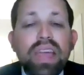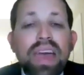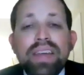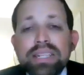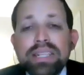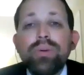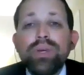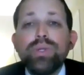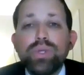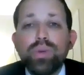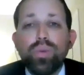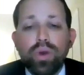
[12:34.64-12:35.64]
And that's how it
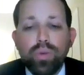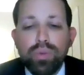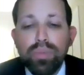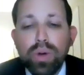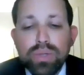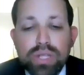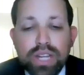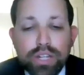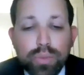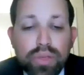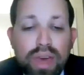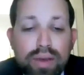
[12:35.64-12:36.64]
used to work with
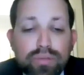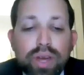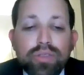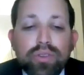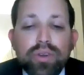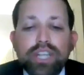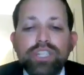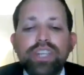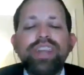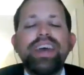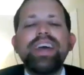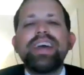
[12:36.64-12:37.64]
with every other
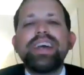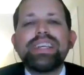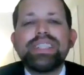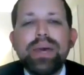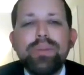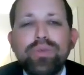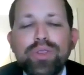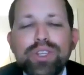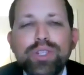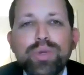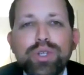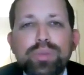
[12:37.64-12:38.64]
nation except for the
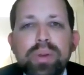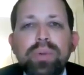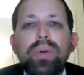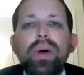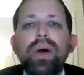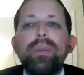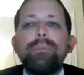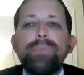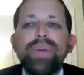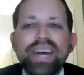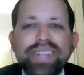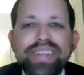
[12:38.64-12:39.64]
Jewish people.
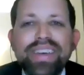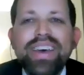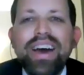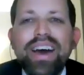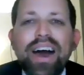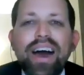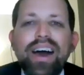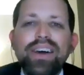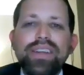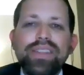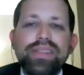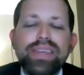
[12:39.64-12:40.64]
But
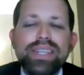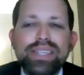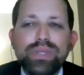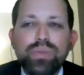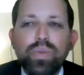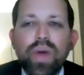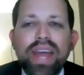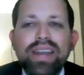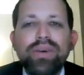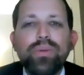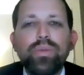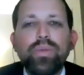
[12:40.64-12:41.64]
this is
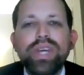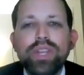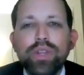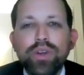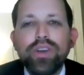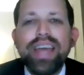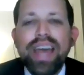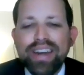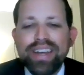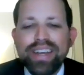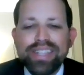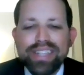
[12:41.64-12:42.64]
when we learn how
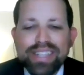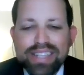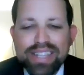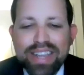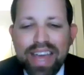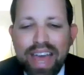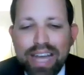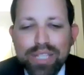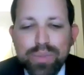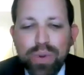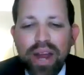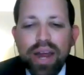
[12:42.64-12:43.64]
to exist as a
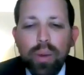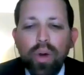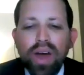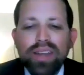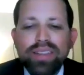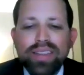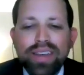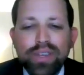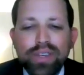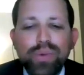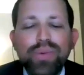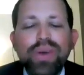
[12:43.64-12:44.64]
diaspora. And I want to tell
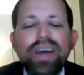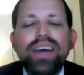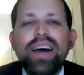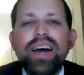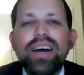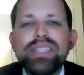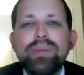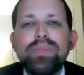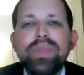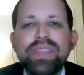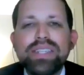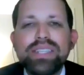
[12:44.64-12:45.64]
you
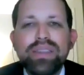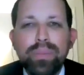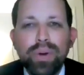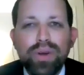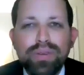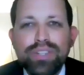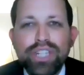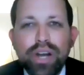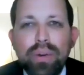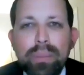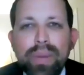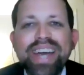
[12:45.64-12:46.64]
something that's in the book of
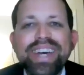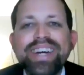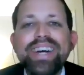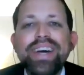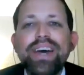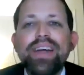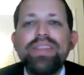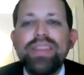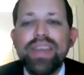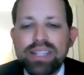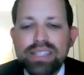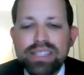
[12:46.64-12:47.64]
Jeremiah
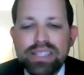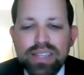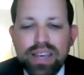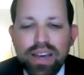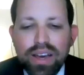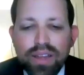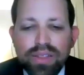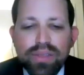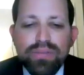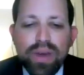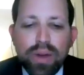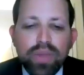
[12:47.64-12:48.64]
that's
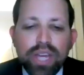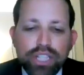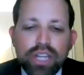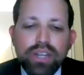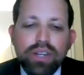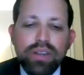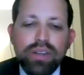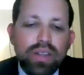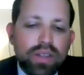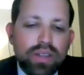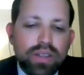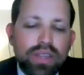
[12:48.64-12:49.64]
the foundation,
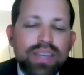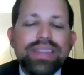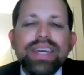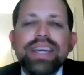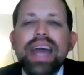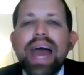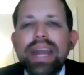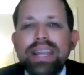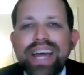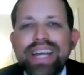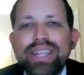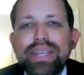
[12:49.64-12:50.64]
the
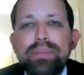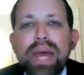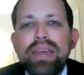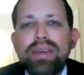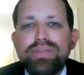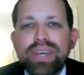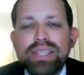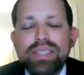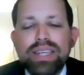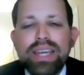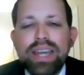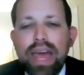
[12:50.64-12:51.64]
guideline to many of
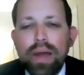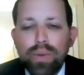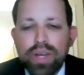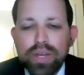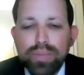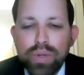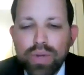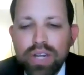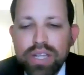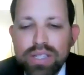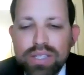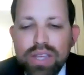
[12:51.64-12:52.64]
us in our
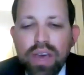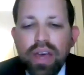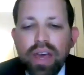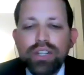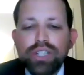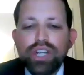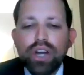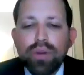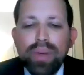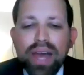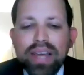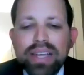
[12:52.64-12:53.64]
communities.
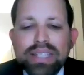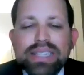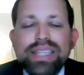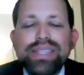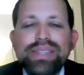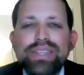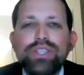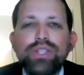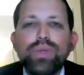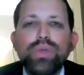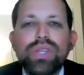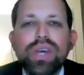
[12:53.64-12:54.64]
Jeremiah sees the
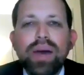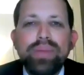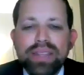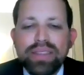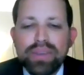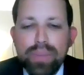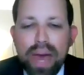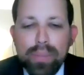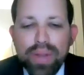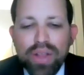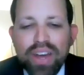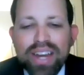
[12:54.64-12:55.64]
Jews coming to
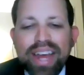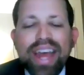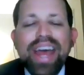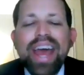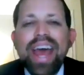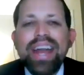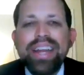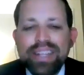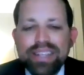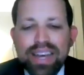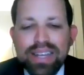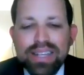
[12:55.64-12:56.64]
Babylon, and
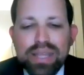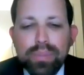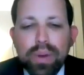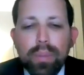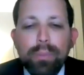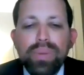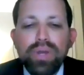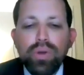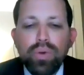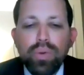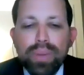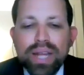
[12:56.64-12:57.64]
he tells them,
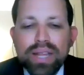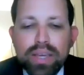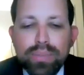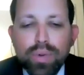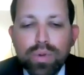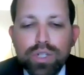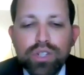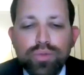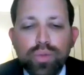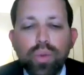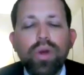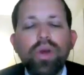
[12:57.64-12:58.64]
Benu batim
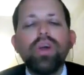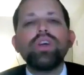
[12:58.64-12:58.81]
ushvu.